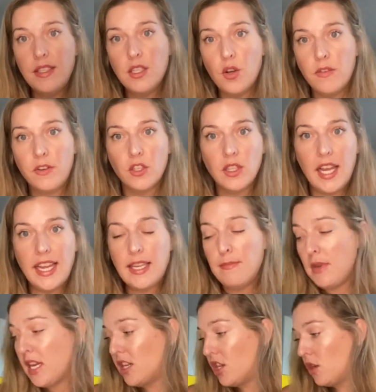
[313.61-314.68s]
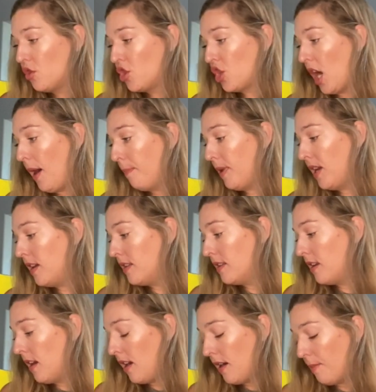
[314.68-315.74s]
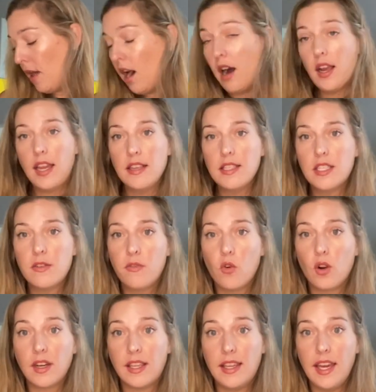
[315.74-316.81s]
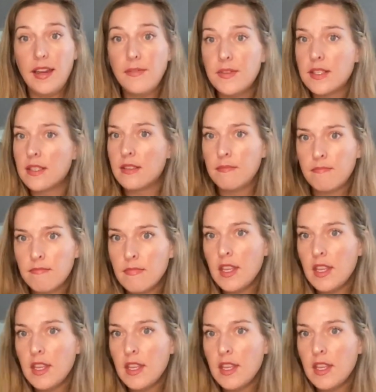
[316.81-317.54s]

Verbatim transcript: So if you're like me and you shop in um, August for gifts,